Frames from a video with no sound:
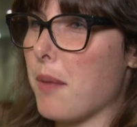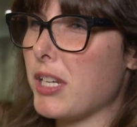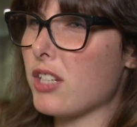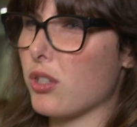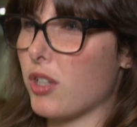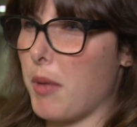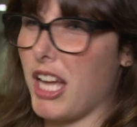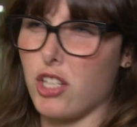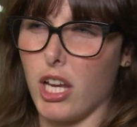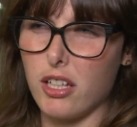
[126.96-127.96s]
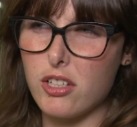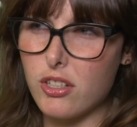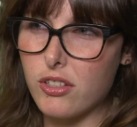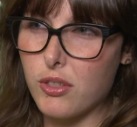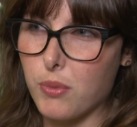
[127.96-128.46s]
happy to talk about
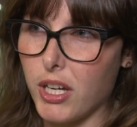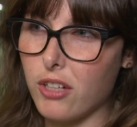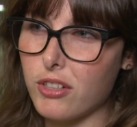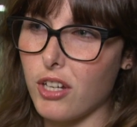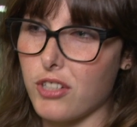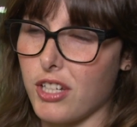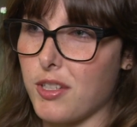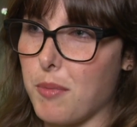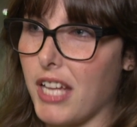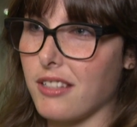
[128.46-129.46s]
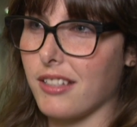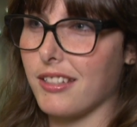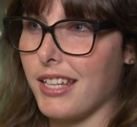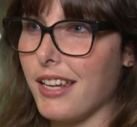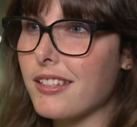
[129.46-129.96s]
challenges as well, not just about
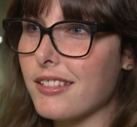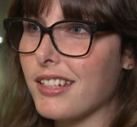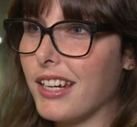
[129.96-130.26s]
success.